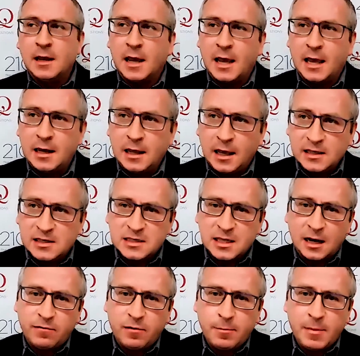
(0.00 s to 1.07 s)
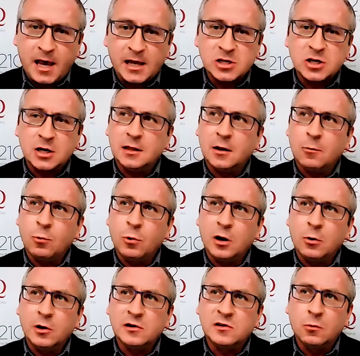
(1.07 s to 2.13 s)
and instead of imagining that we're
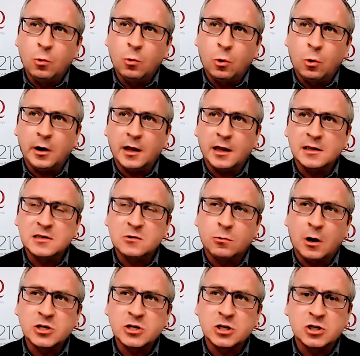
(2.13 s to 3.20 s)
going to war against Russia,